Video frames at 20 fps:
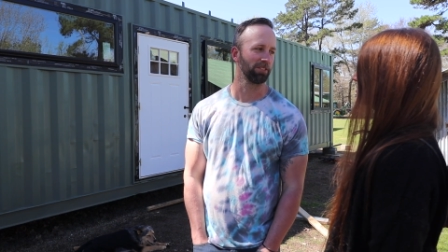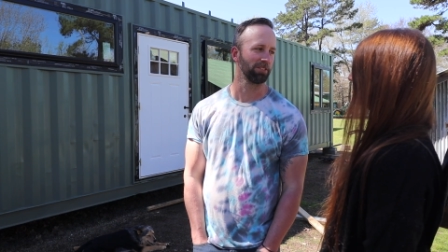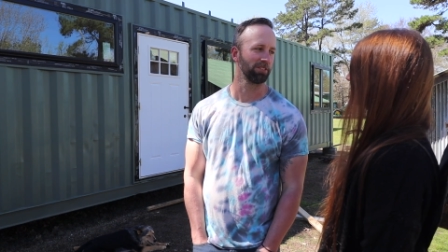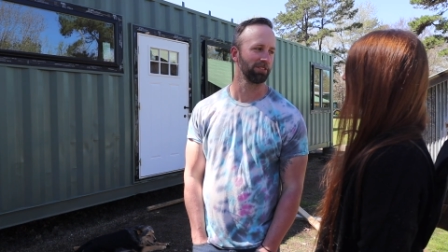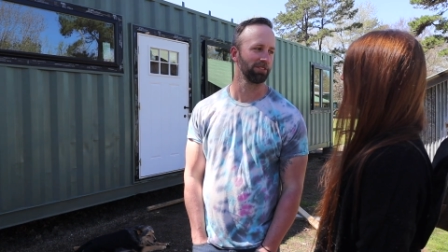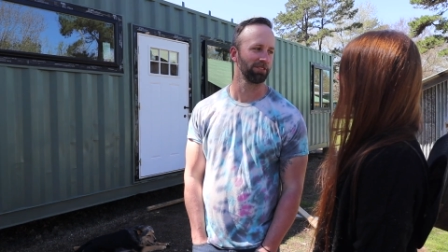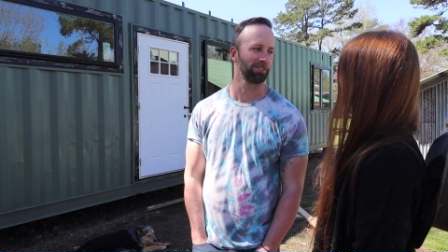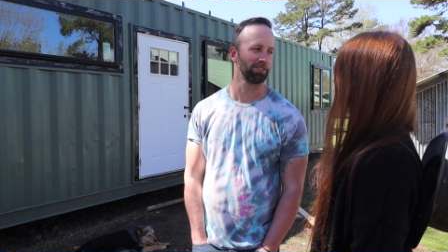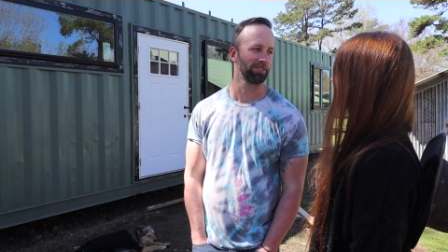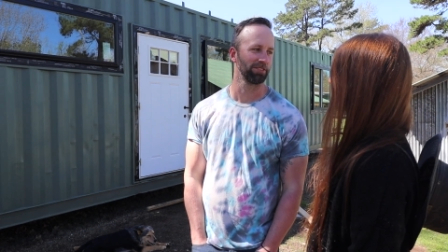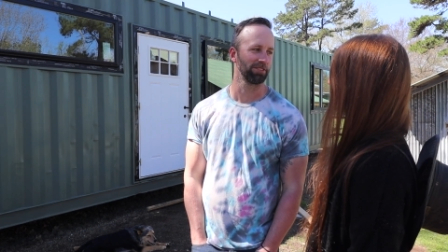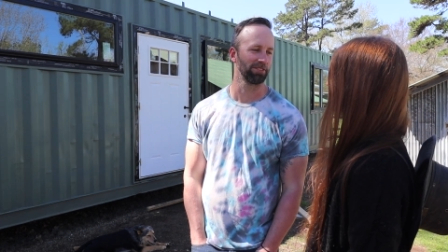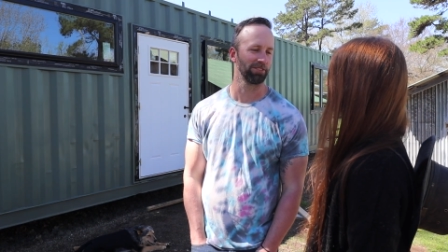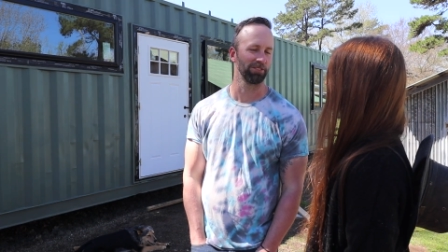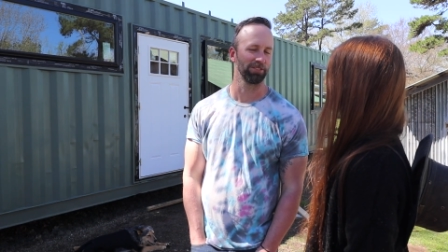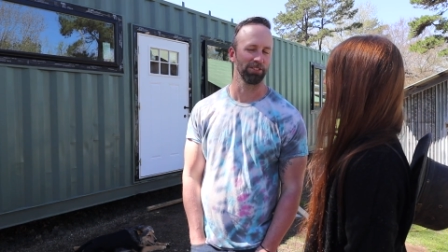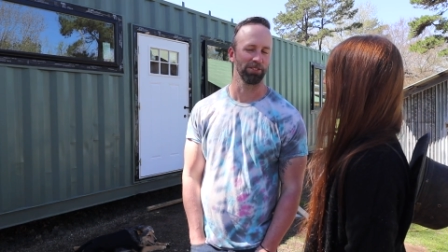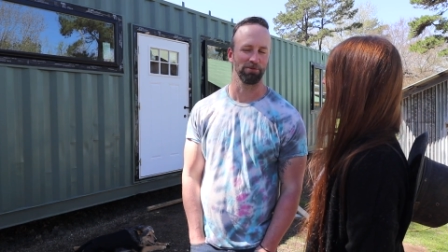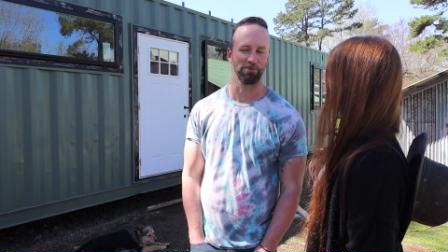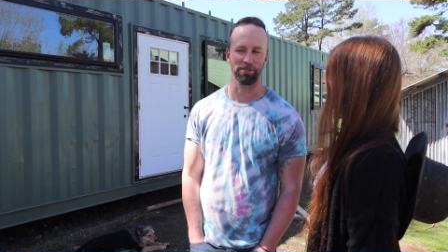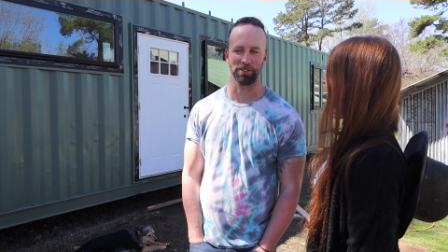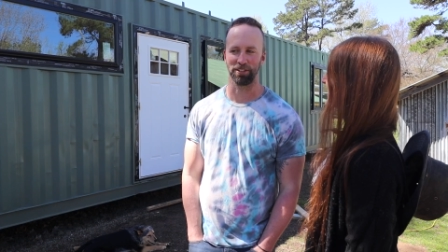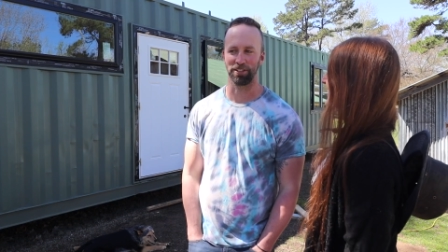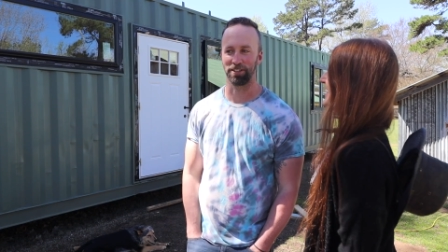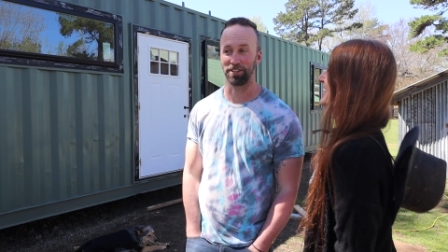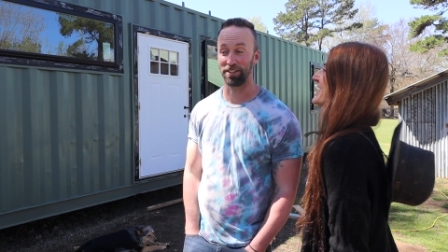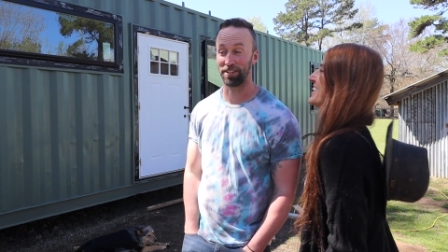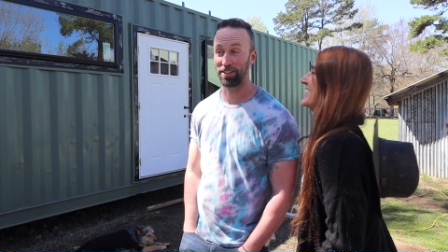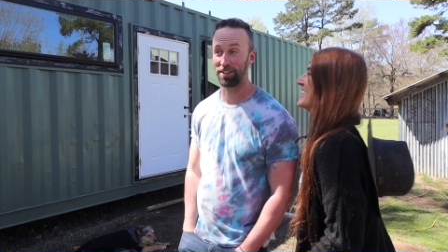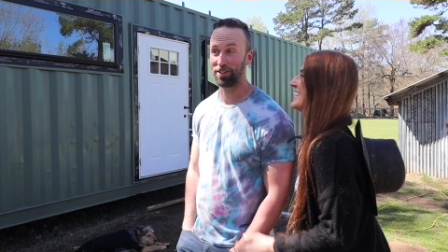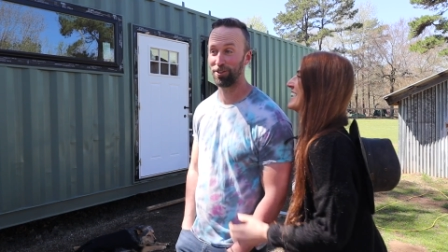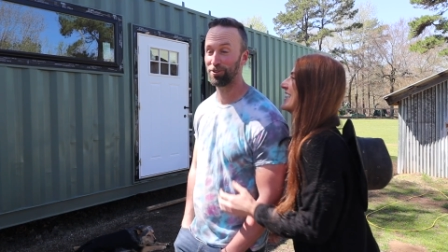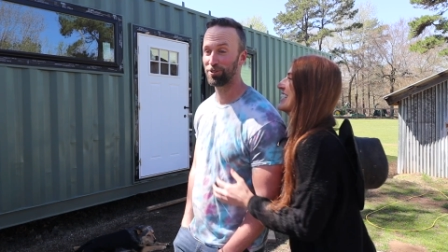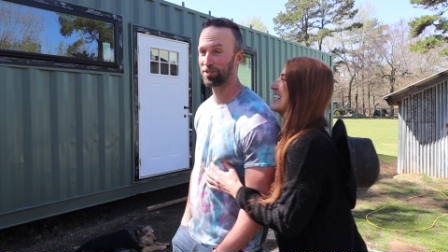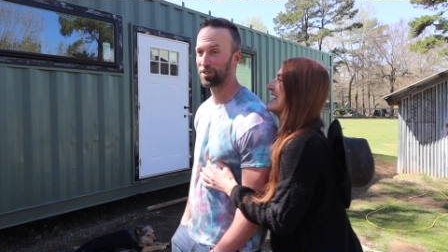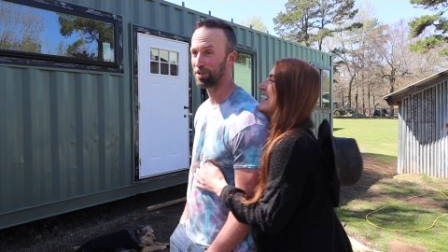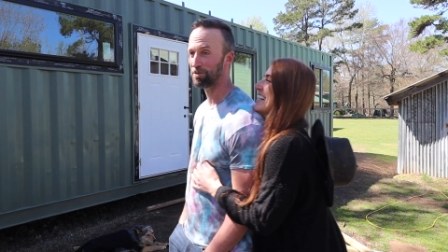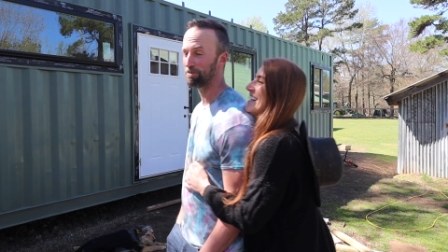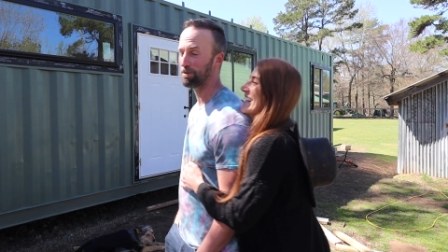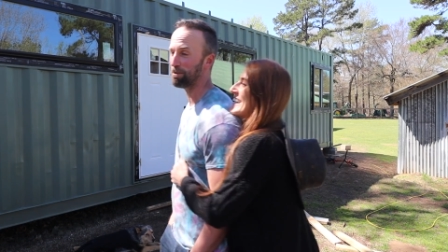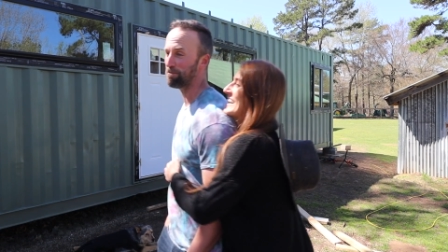So who saw you? Oh my god. You saw me